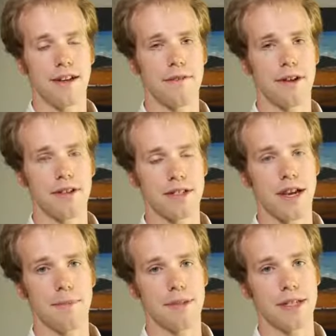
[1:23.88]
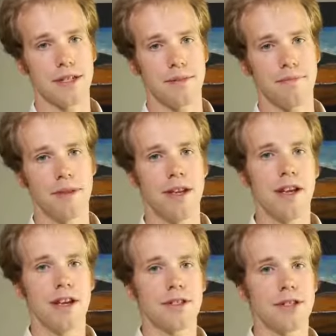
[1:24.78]
of the Earth's composition.
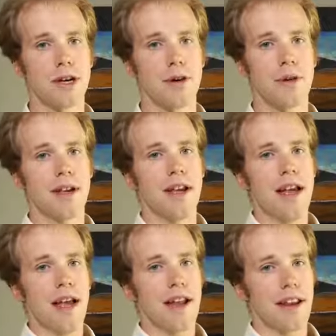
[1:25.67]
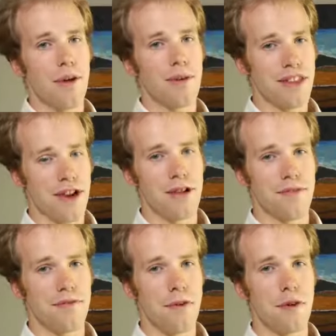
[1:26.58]
So now when the Earth
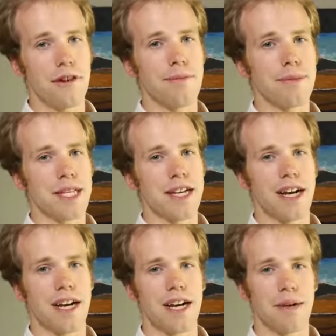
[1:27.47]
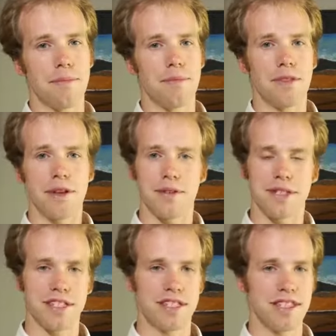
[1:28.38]
formed, um, there was
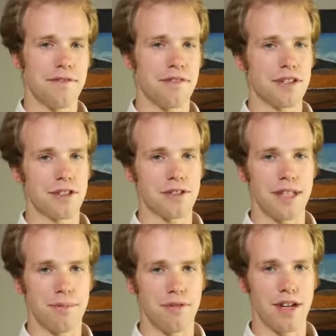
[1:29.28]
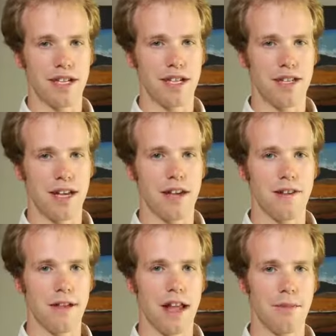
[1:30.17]
this differential separation
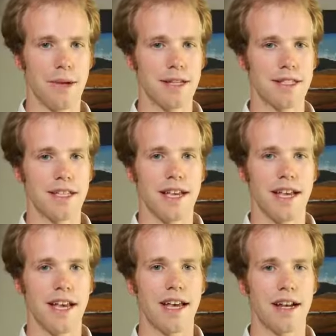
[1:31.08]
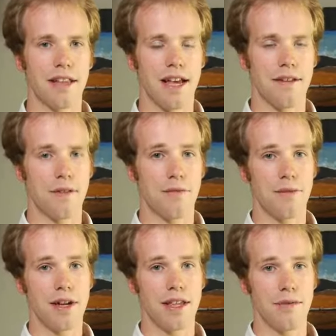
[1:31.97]
of elements and a lot of the
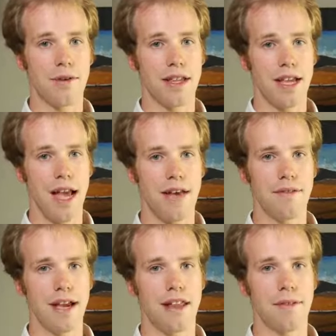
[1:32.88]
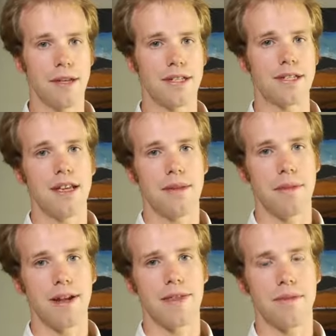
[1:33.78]
really, really heavy elements
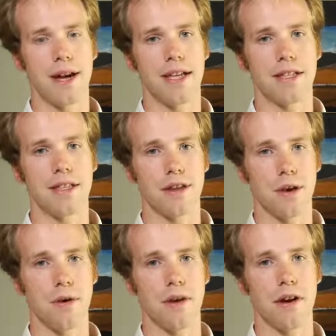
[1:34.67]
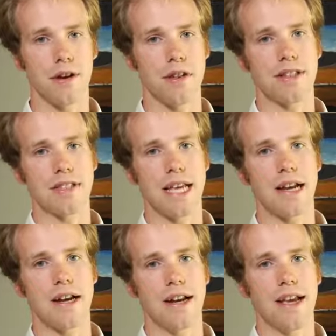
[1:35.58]
made their way to the core or the
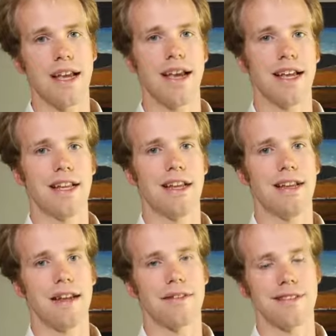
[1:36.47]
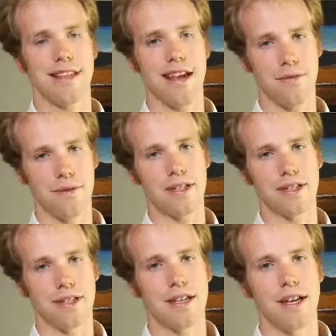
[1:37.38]
center and a lot of the lighter
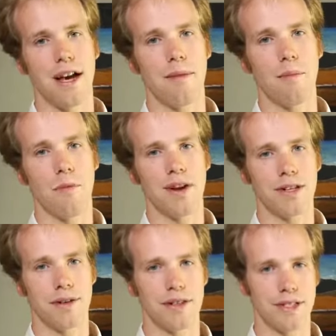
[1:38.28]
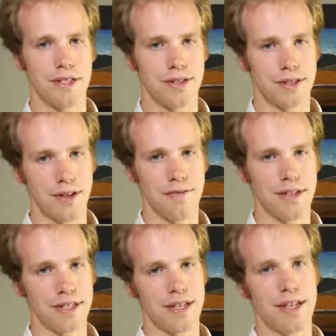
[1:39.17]
ones um, went towards the
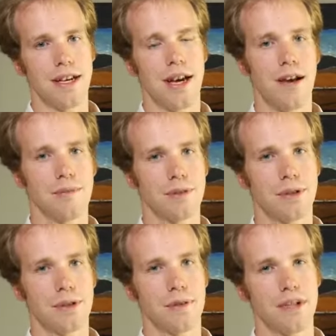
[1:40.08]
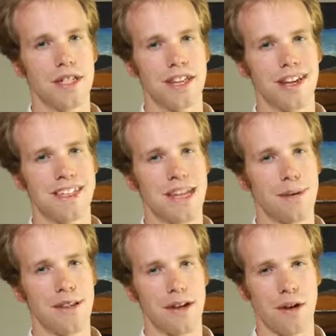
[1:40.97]
surface. Um, so we're just going to
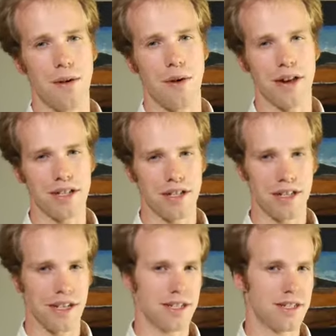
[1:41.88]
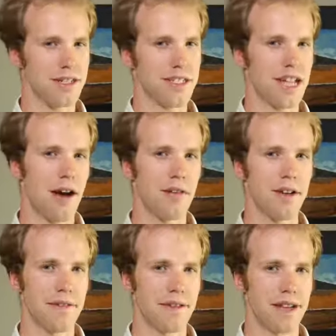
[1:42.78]
examine the core to look at just how
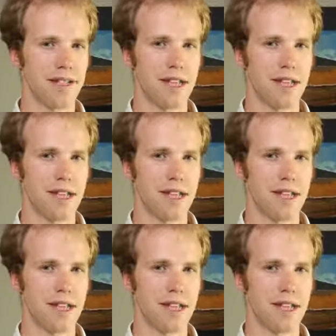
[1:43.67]
different its